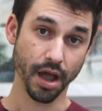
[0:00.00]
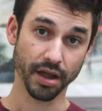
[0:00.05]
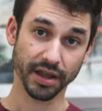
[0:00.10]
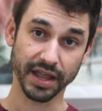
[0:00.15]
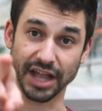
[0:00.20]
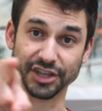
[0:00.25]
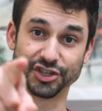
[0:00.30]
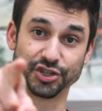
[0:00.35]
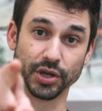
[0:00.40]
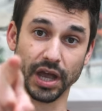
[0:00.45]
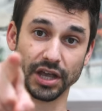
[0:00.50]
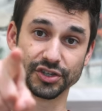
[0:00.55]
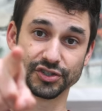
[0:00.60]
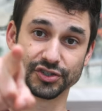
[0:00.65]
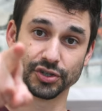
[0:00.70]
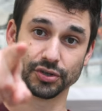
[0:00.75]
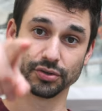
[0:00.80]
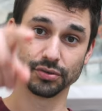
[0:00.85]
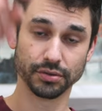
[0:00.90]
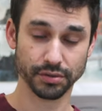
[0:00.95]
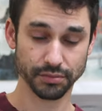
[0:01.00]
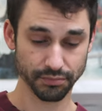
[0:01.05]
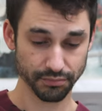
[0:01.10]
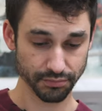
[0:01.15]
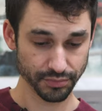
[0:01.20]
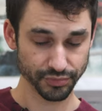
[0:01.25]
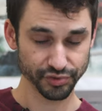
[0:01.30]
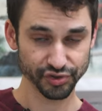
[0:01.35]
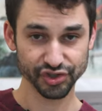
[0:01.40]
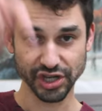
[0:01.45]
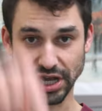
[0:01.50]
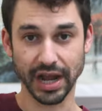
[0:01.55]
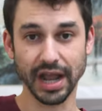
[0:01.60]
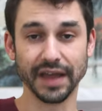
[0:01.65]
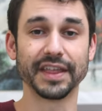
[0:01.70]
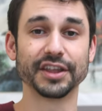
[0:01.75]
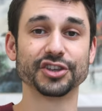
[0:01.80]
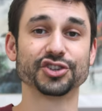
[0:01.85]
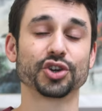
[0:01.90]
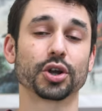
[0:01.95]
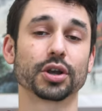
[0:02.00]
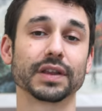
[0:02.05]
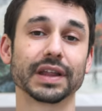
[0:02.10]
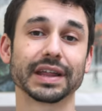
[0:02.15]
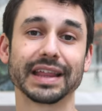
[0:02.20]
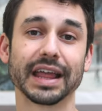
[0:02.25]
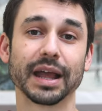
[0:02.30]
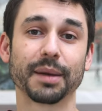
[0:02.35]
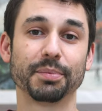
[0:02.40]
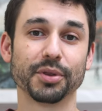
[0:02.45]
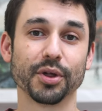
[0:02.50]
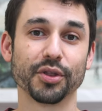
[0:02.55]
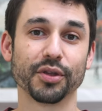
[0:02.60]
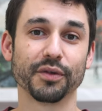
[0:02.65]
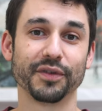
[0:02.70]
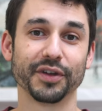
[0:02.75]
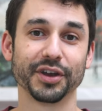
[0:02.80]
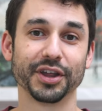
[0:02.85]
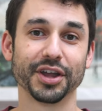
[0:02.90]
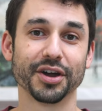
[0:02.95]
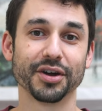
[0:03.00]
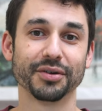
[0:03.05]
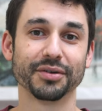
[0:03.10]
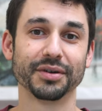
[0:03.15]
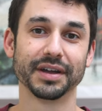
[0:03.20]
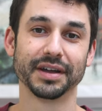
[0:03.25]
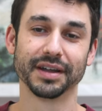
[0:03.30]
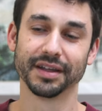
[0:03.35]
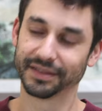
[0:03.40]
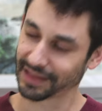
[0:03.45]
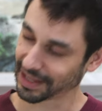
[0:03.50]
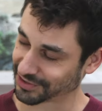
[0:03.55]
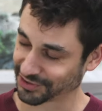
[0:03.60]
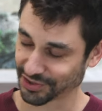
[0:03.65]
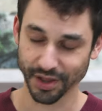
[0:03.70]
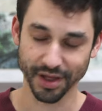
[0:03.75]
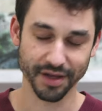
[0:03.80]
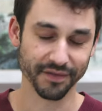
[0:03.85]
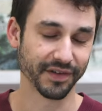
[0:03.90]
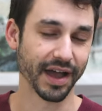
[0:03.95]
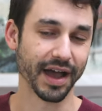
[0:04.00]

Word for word: Catch you guys soon. Check out the journaling link below the video that's all I've